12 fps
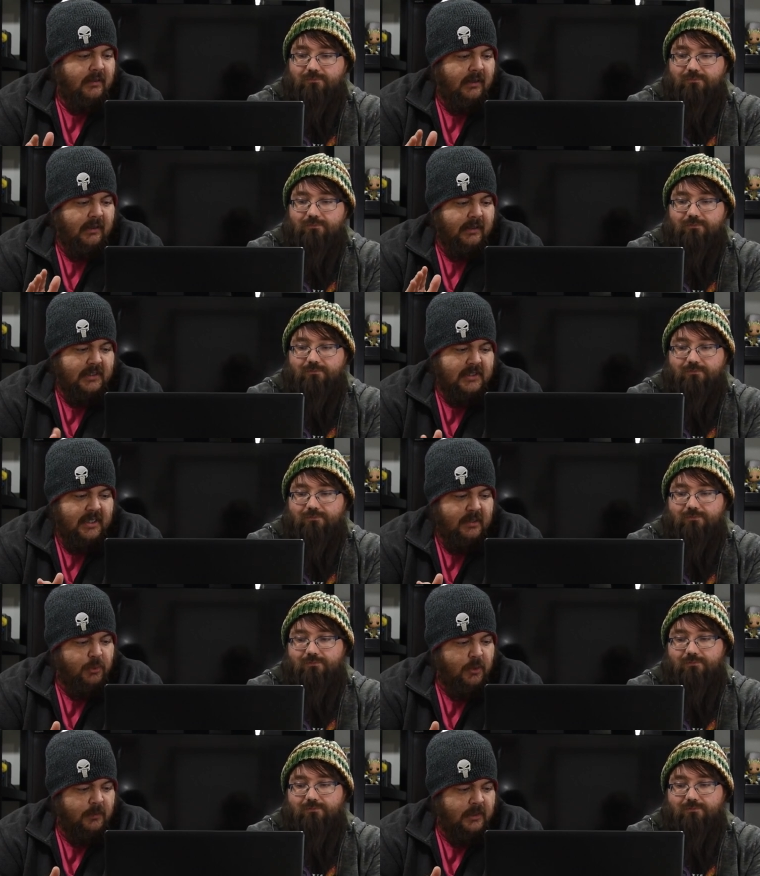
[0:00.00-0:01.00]
Speaker 1: Uh,
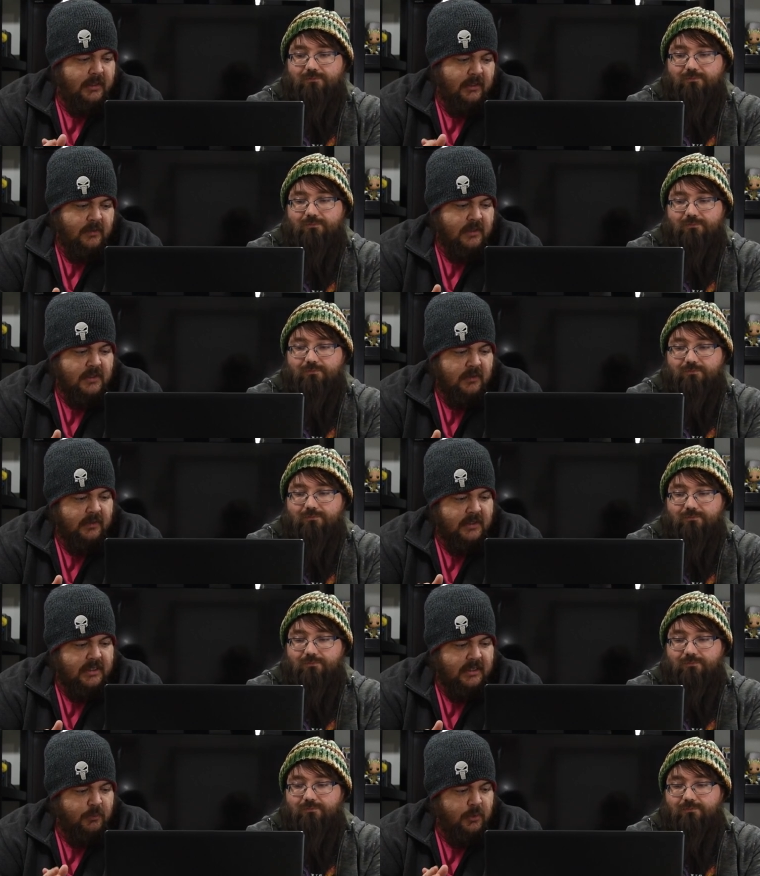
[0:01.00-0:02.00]
enchanted permanent, you control
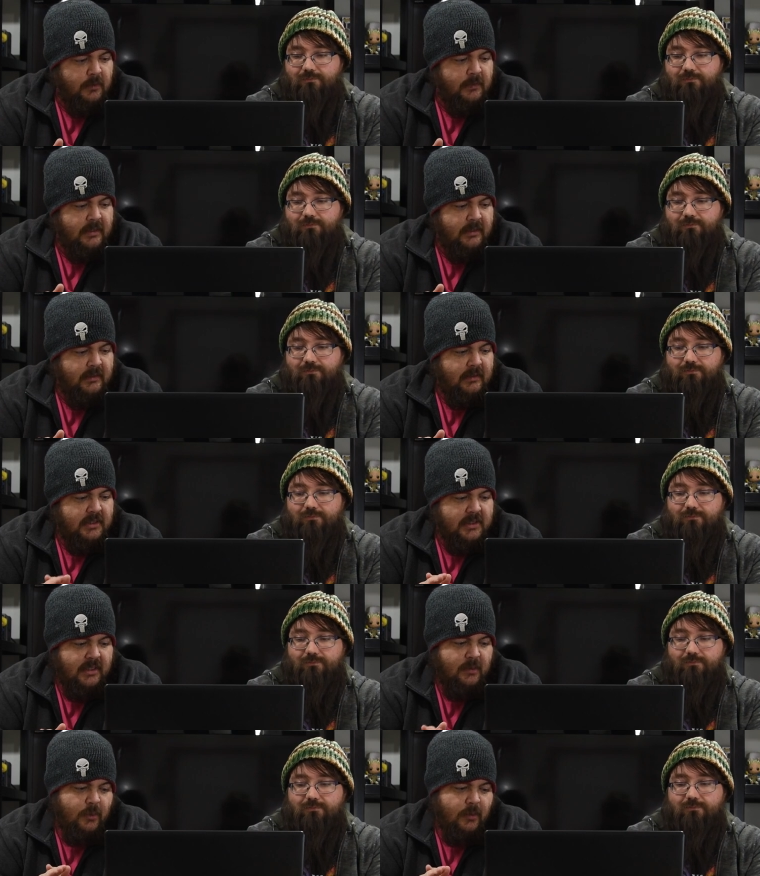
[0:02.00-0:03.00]
enchanted permanent.
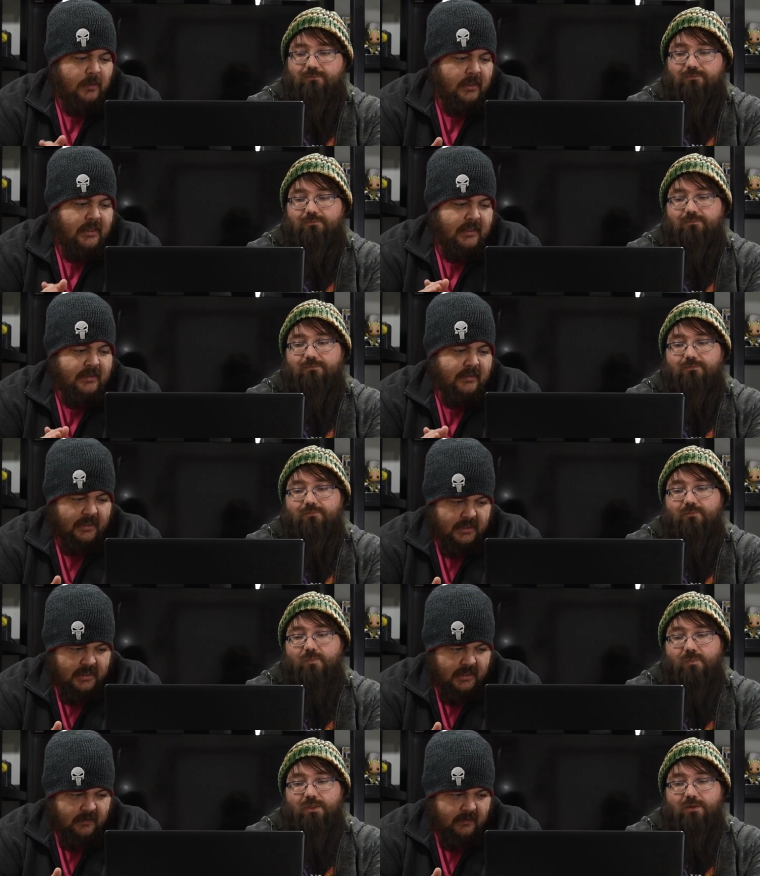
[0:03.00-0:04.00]
Enchanted permanent is
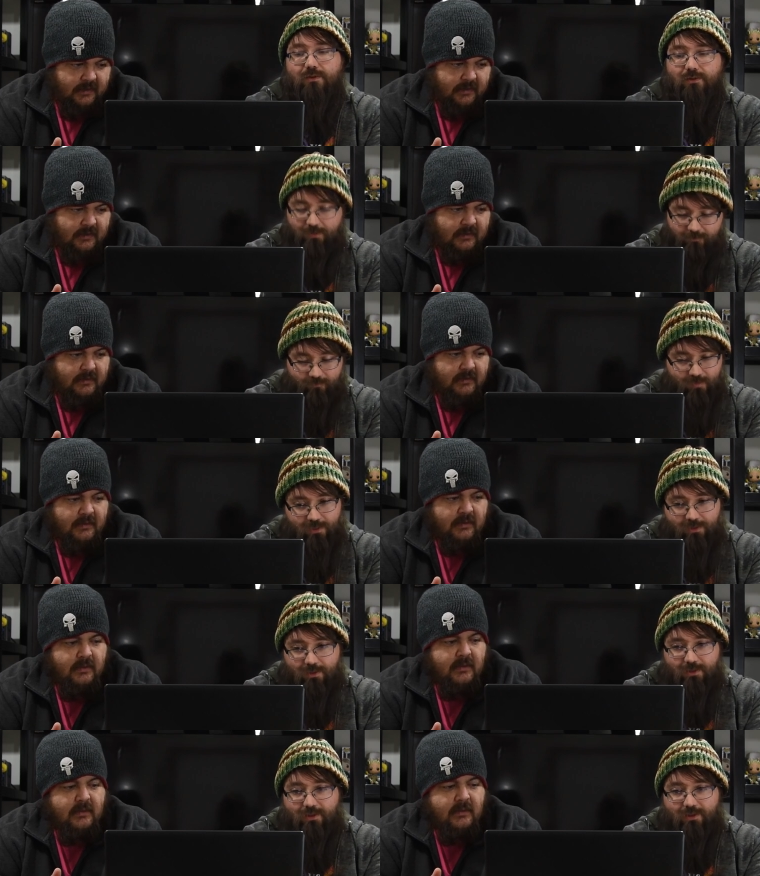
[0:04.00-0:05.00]
legendary. Yep.
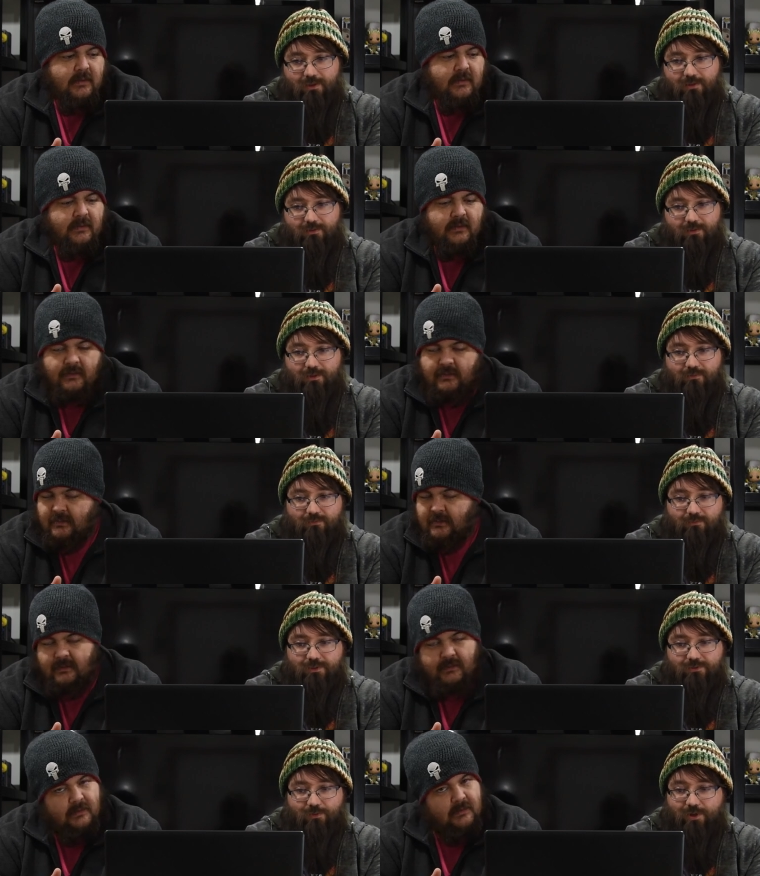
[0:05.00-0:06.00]
Speaker 2: And the
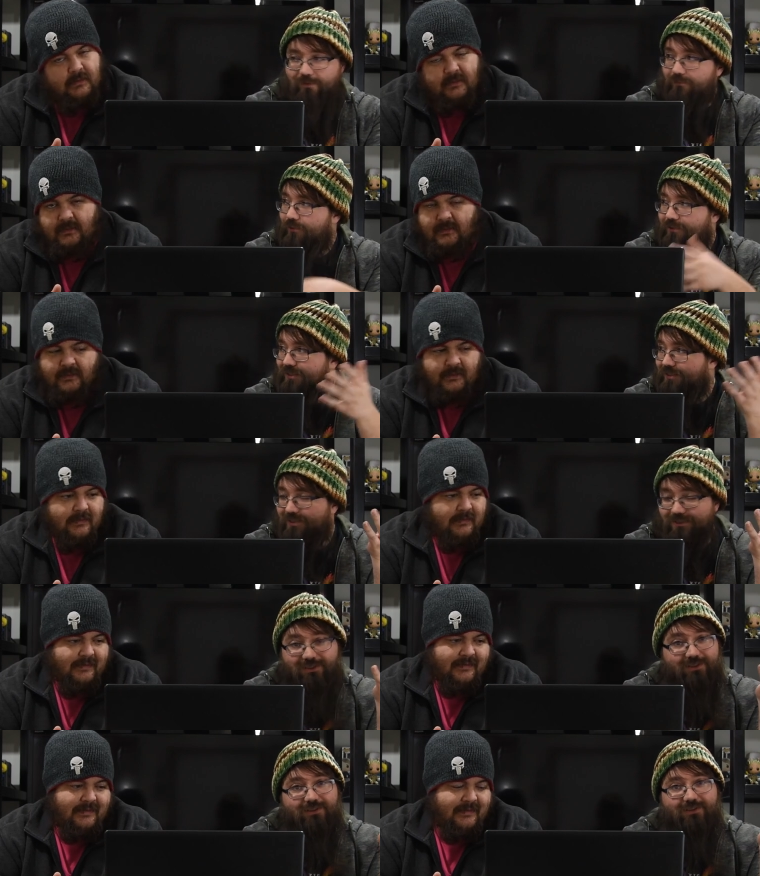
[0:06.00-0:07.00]
reason why, of course, this
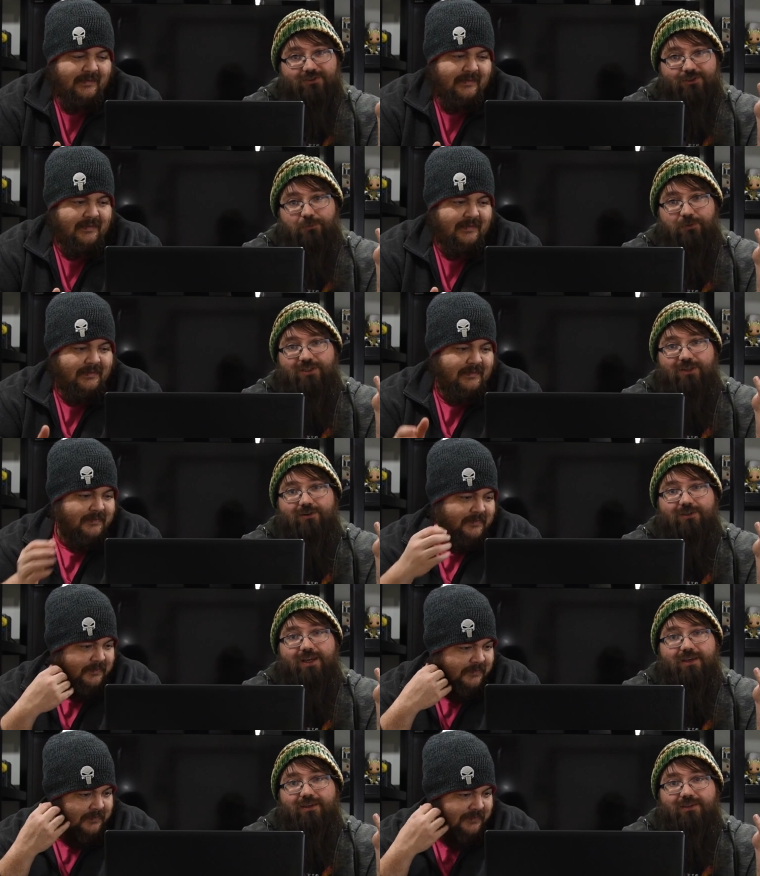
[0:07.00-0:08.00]
is super secret
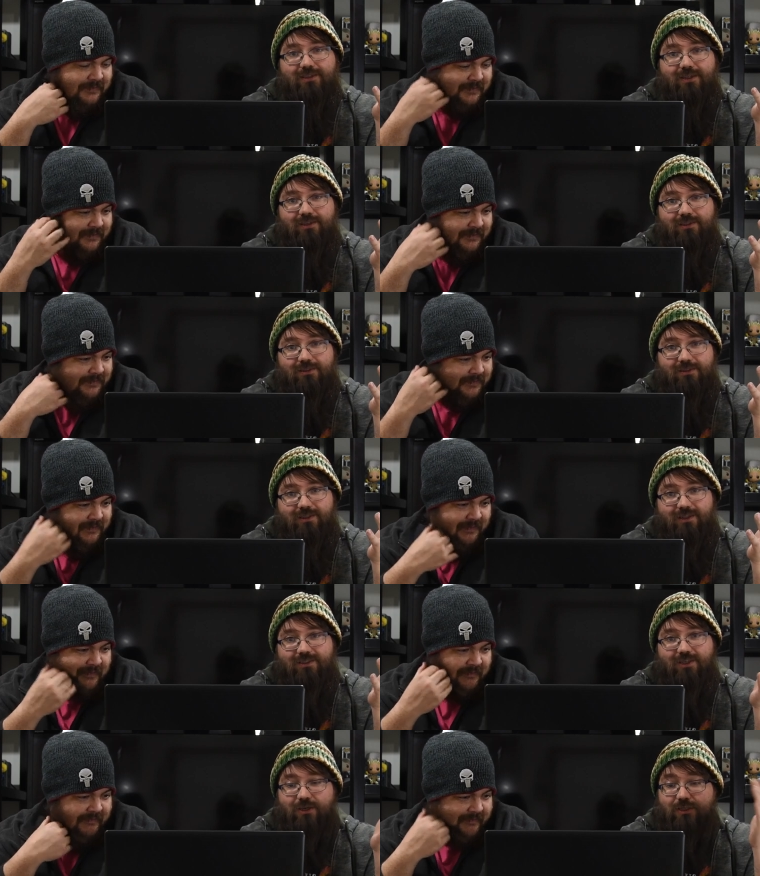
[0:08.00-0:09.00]
tech is a,
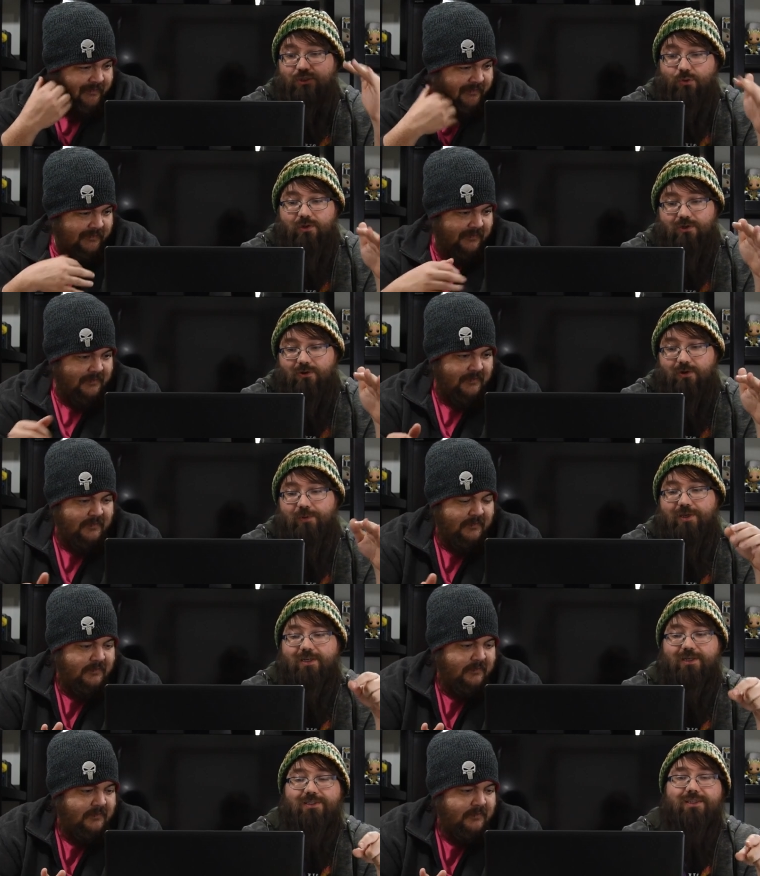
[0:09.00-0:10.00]
it's a historic card
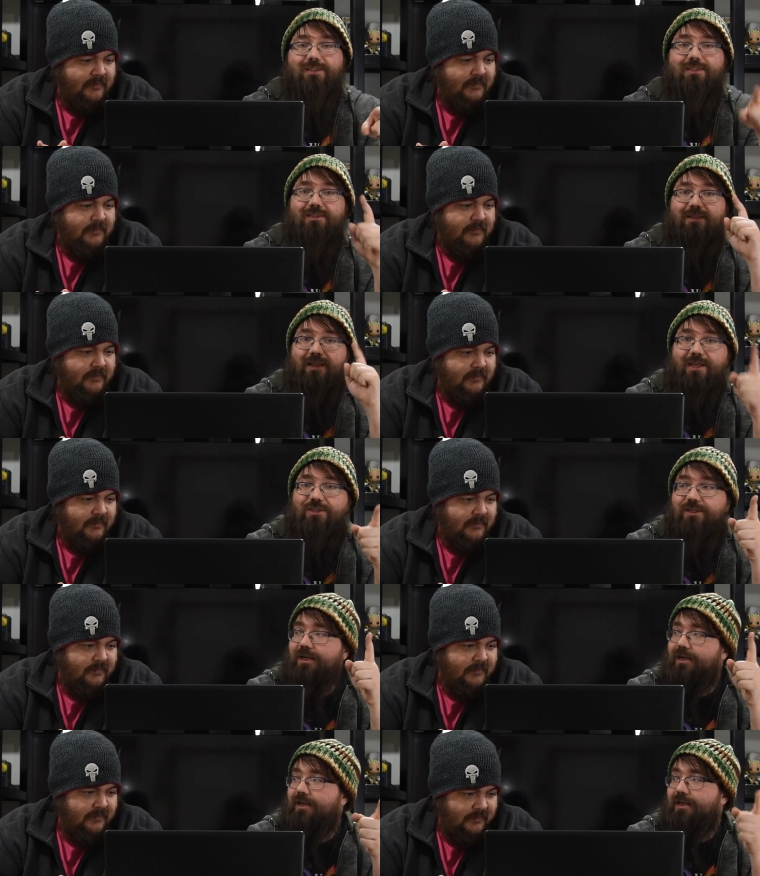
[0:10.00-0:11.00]
because it is a
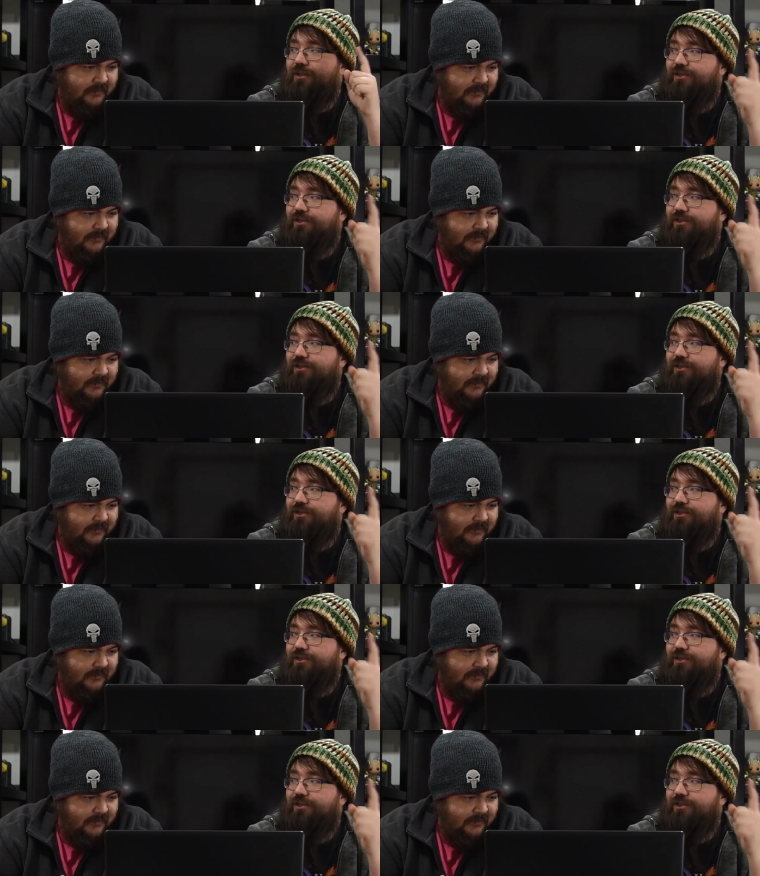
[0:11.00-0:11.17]
legendary